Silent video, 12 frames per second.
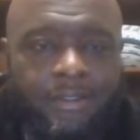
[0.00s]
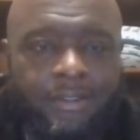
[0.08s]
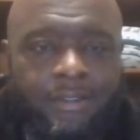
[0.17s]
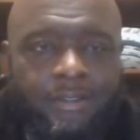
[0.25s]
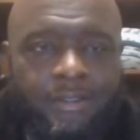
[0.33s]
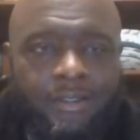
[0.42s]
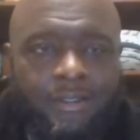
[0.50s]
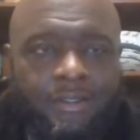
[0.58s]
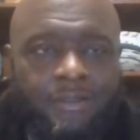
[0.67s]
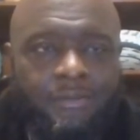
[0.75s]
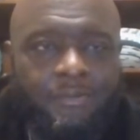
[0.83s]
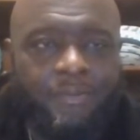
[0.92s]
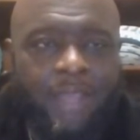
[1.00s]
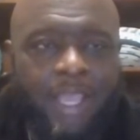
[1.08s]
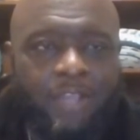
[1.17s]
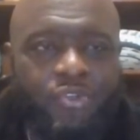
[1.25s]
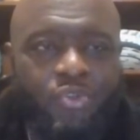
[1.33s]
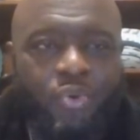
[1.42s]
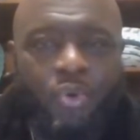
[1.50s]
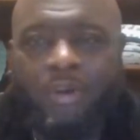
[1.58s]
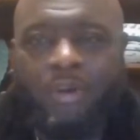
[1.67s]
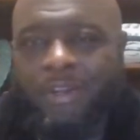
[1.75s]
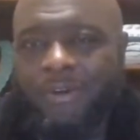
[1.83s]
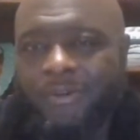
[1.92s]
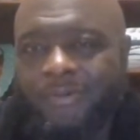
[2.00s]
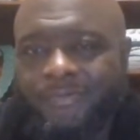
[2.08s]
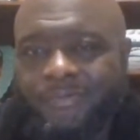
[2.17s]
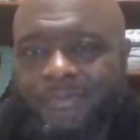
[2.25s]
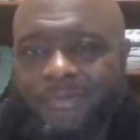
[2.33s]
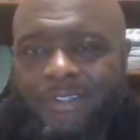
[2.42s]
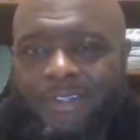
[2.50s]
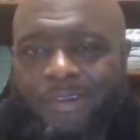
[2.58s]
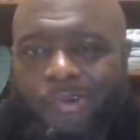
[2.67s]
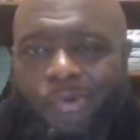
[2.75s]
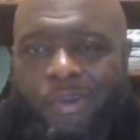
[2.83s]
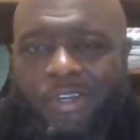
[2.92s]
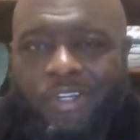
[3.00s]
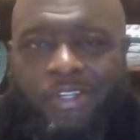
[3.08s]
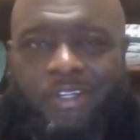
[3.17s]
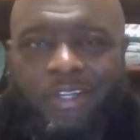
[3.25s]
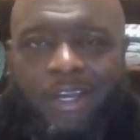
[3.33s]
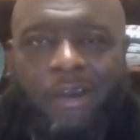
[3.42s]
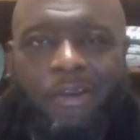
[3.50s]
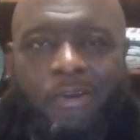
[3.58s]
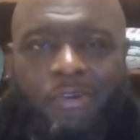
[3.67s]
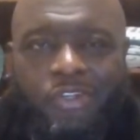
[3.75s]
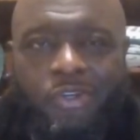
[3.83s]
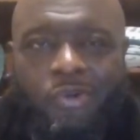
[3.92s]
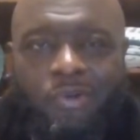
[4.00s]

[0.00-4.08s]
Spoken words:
Little pastoral Christian Hunter joke